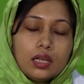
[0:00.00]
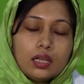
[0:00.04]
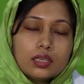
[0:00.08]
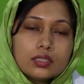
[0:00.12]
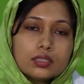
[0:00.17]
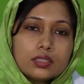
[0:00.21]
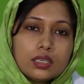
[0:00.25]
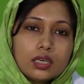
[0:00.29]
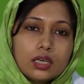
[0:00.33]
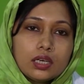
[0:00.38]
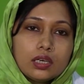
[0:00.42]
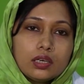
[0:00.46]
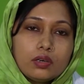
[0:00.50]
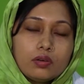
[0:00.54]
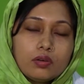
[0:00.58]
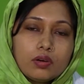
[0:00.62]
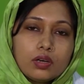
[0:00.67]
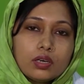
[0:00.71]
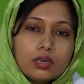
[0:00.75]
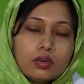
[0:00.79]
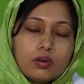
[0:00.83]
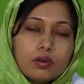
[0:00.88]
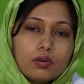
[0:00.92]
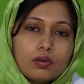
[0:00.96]
and second
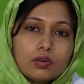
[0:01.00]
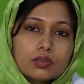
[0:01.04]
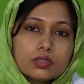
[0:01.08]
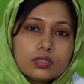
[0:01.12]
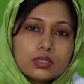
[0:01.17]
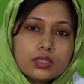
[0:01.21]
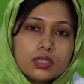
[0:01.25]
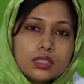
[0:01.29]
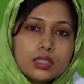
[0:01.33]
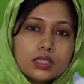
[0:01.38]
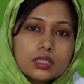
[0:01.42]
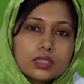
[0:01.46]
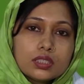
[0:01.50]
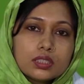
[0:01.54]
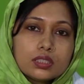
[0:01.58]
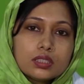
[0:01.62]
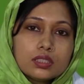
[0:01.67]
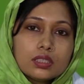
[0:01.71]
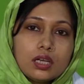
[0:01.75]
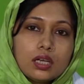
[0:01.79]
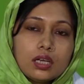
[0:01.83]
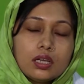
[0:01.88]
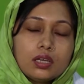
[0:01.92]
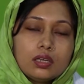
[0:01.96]
one
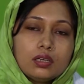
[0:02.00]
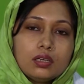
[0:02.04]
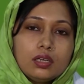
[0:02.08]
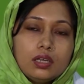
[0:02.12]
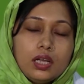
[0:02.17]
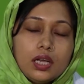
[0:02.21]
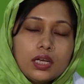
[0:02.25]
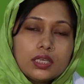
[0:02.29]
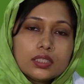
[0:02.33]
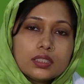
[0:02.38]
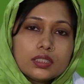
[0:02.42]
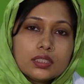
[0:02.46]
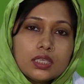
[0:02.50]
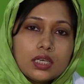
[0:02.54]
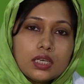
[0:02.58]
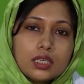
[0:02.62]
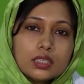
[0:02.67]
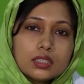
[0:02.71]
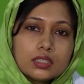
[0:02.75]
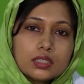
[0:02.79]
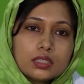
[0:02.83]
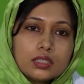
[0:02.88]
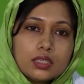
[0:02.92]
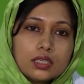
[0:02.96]
causes
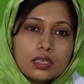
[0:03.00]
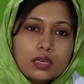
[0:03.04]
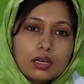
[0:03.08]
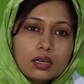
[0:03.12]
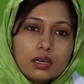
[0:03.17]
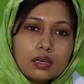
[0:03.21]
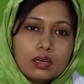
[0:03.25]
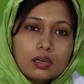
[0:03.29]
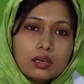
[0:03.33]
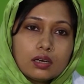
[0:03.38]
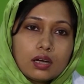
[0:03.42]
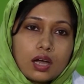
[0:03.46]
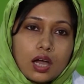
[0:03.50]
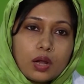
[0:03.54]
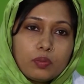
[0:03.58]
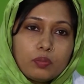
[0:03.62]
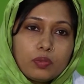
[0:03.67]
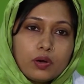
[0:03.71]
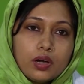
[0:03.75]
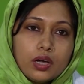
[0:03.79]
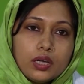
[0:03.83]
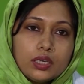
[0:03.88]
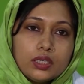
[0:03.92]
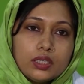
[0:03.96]
excess uh,
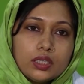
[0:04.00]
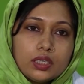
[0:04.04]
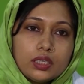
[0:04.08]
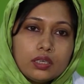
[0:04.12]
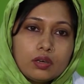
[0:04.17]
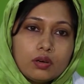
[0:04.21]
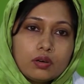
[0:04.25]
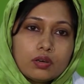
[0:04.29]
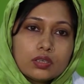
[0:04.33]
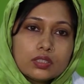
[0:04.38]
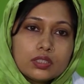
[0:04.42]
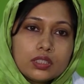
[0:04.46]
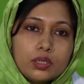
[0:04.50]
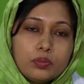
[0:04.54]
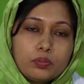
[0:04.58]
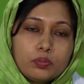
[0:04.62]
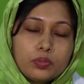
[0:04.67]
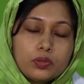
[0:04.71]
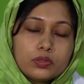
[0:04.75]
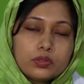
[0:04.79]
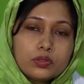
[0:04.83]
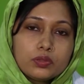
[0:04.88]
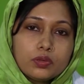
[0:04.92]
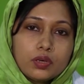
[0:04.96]
carbohydrate or
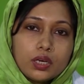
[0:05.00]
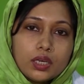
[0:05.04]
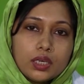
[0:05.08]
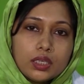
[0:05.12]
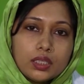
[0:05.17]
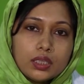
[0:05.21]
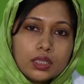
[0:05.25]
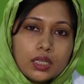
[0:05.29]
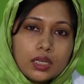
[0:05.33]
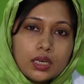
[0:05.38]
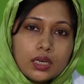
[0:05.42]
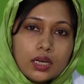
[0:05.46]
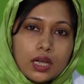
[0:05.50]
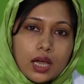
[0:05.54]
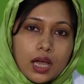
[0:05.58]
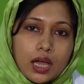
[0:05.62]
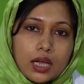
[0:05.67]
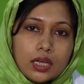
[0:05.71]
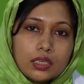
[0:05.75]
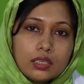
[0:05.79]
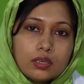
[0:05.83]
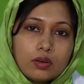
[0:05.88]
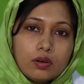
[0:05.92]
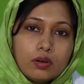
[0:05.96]
simple sugar in the
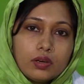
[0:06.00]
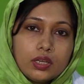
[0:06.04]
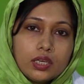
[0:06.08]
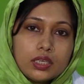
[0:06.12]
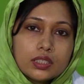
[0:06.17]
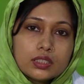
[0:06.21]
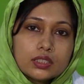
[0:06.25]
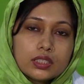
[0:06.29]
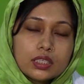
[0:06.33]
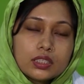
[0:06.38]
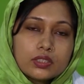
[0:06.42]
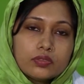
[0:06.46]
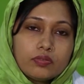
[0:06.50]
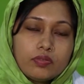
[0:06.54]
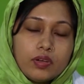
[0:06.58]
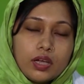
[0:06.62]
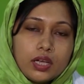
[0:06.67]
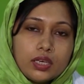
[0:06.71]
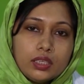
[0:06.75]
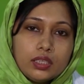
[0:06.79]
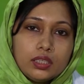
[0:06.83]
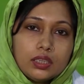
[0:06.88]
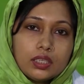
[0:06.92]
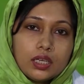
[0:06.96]
diet or excess
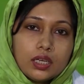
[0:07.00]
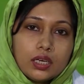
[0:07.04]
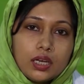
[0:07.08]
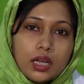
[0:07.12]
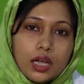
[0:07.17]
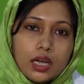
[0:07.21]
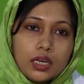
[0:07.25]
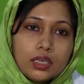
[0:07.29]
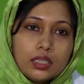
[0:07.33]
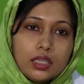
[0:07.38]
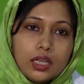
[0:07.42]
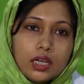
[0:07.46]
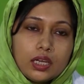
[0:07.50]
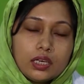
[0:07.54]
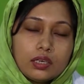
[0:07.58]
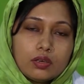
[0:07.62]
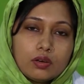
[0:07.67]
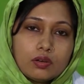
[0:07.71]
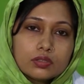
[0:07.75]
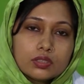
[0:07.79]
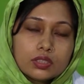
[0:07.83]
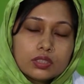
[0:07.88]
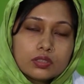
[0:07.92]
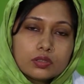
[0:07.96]
fat in the diet that
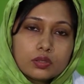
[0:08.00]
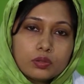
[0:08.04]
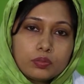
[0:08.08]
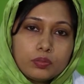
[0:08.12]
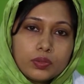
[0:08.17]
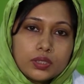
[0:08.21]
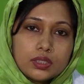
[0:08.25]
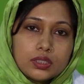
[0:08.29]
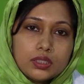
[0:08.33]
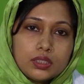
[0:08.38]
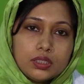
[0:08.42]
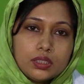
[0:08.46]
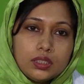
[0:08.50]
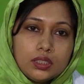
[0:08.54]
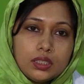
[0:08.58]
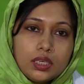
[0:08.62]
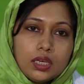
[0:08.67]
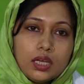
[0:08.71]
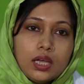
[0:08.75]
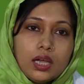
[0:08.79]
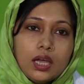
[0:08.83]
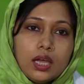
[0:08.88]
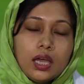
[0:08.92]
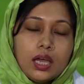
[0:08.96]
causes obesity
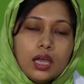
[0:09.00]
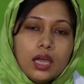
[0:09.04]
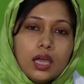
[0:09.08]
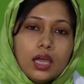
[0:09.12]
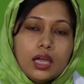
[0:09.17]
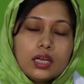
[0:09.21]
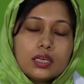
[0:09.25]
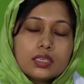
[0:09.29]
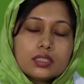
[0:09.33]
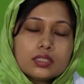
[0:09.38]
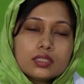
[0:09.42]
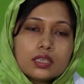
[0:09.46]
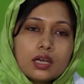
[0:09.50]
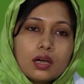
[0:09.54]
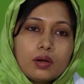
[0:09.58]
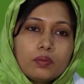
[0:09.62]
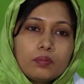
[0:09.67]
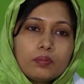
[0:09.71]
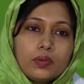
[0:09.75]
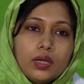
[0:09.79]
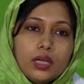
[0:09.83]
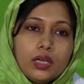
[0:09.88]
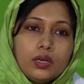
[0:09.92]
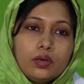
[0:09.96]
and
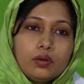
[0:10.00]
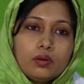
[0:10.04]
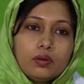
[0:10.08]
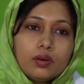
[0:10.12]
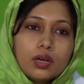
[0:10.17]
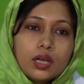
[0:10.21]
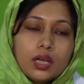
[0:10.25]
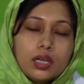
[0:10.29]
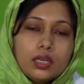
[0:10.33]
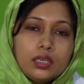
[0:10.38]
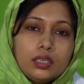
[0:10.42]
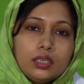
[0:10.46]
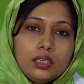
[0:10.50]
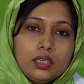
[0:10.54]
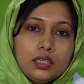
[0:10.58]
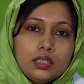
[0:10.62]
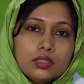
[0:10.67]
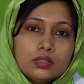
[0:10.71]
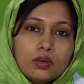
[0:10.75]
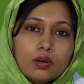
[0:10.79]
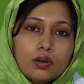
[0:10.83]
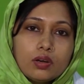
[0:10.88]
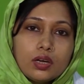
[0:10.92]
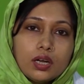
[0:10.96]
some endocrine
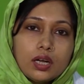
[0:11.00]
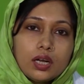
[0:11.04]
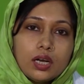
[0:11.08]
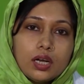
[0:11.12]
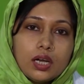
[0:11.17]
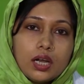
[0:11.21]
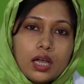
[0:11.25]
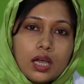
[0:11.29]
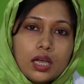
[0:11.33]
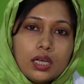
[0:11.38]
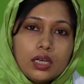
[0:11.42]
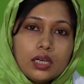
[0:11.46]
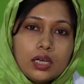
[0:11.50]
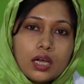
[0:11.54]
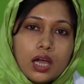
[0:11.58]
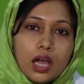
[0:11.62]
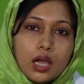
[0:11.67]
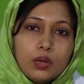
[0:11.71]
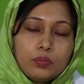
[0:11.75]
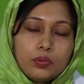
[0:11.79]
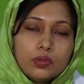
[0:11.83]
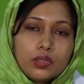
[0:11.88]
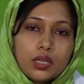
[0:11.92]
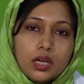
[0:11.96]
disorder like
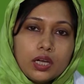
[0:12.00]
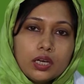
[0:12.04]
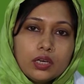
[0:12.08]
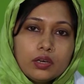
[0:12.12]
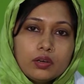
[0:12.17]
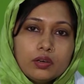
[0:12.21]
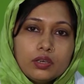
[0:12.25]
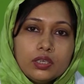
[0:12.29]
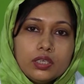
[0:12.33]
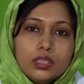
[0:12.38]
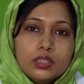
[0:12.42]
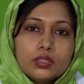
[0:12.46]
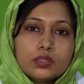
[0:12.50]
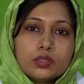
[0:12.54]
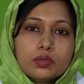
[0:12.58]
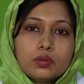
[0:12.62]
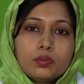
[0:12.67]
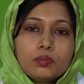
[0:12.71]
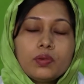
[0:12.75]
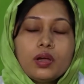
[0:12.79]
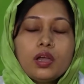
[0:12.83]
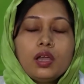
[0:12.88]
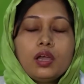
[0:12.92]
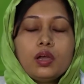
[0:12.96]

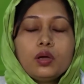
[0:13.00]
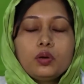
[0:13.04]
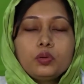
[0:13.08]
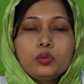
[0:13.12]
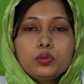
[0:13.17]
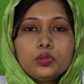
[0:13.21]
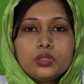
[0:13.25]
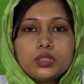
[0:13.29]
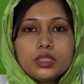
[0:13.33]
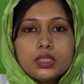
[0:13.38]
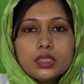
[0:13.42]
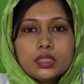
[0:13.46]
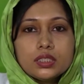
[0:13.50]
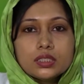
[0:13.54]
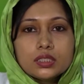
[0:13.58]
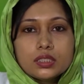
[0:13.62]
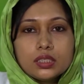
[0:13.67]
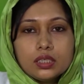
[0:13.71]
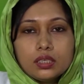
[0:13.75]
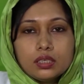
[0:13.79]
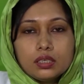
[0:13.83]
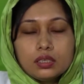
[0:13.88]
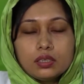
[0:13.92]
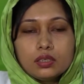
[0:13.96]
hypothyroidism Cushing
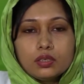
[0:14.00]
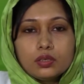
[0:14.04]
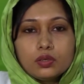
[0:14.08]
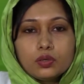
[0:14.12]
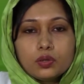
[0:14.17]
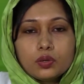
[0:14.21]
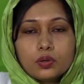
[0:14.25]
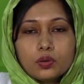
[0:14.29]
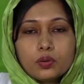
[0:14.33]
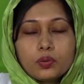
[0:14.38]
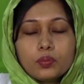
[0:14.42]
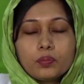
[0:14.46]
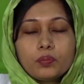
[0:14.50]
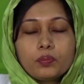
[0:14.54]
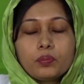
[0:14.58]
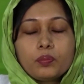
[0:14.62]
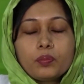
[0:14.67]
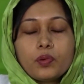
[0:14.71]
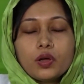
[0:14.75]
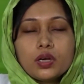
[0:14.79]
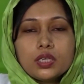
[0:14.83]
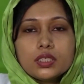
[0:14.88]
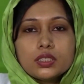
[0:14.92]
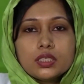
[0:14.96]
syndrome,
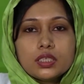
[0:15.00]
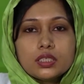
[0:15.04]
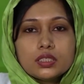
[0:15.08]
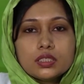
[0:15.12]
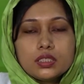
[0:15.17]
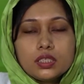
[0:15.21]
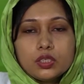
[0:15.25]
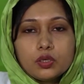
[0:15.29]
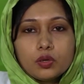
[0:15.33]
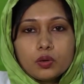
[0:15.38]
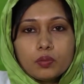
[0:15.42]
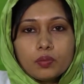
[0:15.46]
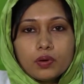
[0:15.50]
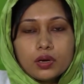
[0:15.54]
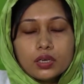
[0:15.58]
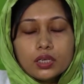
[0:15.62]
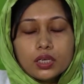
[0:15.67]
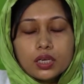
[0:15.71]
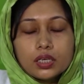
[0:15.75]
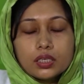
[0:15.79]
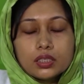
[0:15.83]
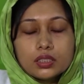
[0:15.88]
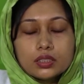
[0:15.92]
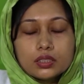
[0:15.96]
polycystic
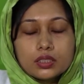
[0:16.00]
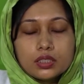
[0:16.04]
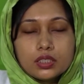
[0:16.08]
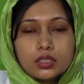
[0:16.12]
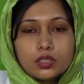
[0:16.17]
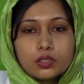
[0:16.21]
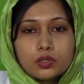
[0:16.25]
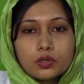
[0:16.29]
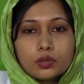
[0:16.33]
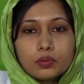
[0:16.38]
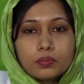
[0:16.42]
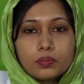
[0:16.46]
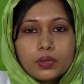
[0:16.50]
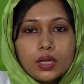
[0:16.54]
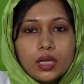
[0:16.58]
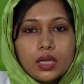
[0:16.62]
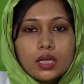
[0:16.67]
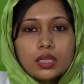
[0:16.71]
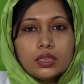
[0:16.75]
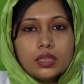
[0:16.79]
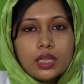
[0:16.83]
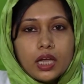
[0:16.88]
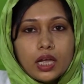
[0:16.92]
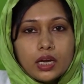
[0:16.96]
ovarian syndrome
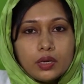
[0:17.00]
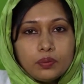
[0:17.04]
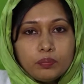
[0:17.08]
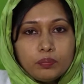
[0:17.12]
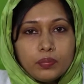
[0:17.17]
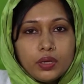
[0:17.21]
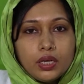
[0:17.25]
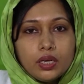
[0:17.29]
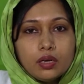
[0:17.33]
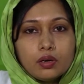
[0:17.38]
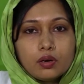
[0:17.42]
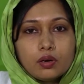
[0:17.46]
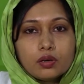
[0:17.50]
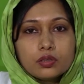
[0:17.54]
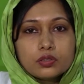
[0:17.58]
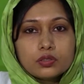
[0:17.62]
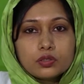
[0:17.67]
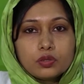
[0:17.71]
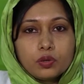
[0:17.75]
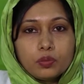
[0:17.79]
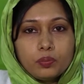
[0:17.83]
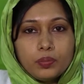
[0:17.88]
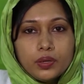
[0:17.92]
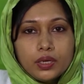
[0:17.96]
that may cause
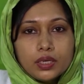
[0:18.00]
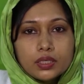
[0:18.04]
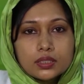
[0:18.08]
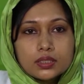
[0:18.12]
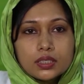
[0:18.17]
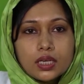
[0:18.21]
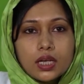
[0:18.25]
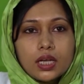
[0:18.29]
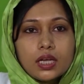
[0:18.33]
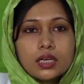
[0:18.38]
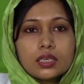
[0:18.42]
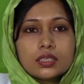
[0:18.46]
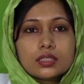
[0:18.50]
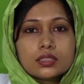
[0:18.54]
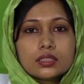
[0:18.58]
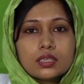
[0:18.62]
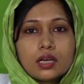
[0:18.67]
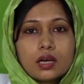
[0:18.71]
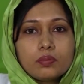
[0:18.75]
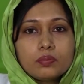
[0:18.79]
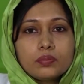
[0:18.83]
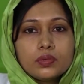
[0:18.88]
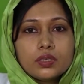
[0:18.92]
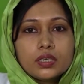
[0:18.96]
obese and
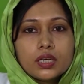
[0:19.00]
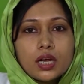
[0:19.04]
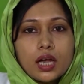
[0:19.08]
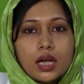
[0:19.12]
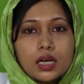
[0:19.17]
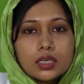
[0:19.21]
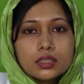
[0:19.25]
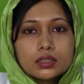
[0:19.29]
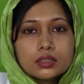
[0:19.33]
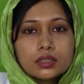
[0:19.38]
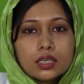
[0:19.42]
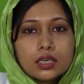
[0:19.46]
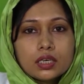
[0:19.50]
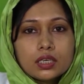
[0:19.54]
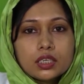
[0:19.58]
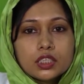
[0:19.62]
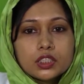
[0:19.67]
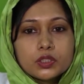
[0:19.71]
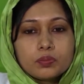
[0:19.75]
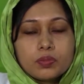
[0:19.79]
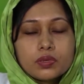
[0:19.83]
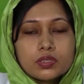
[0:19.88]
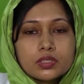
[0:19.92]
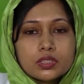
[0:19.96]
some drugs are
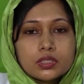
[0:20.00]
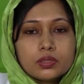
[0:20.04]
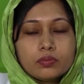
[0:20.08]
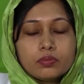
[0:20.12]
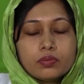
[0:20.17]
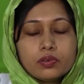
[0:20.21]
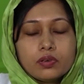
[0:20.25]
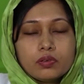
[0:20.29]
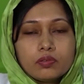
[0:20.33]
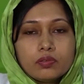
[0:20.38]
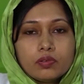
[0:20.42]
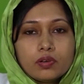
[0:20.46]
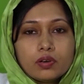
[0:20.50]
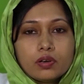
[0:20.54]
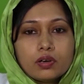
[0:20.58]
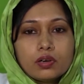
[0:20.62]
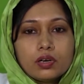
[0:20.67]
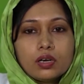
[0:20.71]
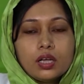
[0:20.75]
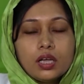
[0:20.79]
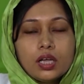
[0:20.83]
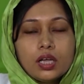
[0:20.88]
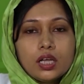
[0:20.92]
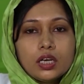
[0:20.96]
responsible for
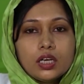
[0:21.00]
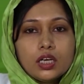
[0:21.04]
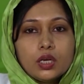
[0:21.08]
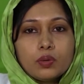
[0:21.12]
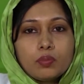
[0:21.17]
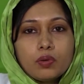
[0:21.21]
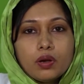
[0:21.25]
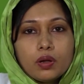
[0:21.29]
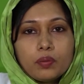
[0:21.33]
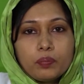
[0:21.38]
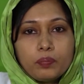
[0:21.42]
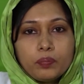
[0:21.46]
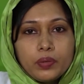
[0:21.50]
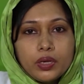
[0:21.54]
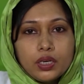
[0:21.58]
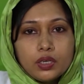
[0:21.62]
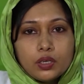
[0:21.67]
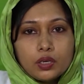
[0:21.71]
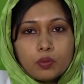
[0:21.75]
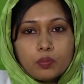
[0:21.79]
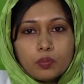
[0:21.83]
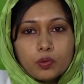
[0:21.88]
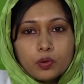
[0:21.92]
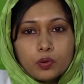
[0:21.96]

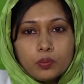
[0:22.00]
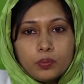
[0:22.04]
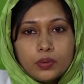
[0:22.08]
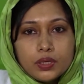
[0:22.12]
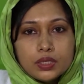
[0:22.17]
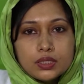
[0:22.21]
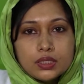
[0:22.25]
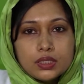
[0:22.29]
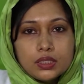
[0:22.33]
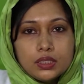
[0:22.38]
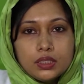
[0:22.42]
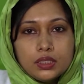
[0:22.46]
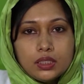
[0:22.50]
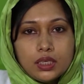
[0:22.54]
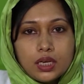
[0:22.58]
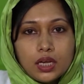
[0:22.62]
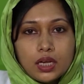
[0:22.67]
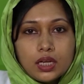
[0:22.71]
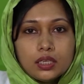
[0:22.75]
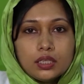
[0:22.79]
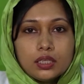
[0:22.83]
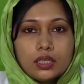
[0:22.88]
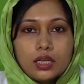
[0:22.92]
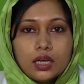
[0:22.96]
development of obesity
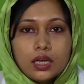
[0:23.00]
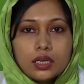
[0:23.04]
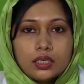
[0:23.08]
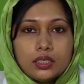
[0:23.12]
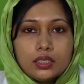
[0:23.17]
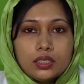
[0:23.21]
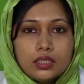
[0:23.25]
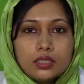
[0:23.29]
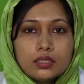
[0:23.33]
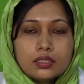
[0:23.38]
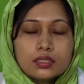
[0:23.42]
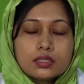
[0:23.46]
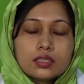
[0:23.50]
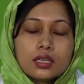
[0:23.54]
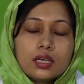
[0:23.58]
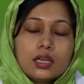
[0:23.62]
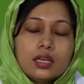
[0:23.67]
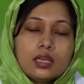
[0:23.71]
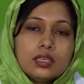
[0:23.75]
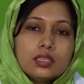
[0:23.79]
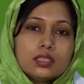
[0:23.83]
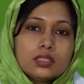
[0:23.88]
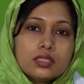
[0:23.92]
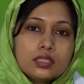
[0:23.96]
and that is
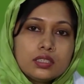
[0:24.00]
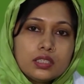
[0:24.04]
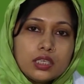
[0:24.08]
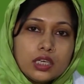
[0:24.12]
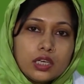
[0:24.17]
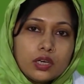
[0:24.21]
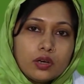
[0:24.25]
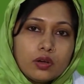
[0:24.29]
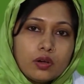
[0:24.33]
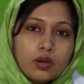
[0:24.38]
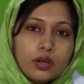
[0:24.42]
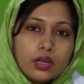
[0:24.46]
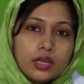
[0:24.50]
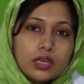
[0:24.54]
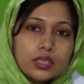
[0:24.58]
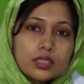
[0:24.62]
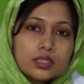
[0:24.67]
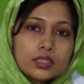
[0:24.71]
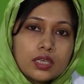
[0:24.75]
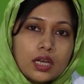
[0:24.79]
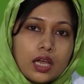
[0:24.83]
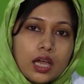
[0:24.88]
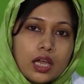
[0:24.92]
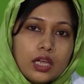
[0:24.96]

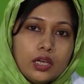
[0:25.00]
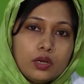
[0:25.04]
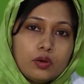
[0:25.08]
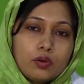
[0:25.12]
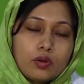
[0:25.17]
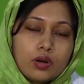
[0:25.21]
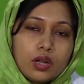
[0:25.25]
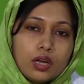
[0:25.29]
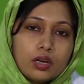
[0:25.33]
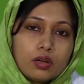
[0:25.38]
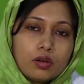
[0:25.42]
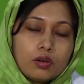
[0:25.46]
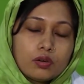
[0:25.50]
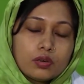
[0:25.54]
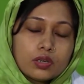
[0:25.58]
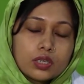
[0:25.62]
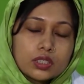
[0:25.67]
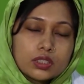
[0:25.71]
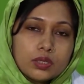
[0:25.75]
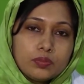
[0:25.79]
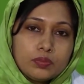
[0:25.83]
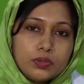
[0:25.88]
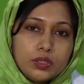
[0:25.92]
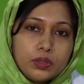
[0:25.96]
steroids like oral
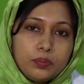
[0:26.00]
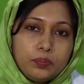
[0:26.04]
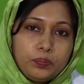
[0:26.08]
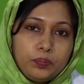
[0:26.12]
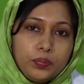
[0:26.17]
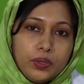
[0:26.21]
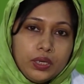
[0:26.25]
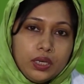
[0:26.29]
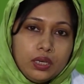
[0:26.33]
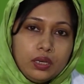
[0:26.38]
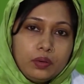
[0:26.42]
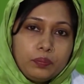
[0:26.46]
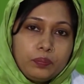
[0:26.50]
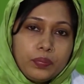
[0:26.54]
contraceptive pill,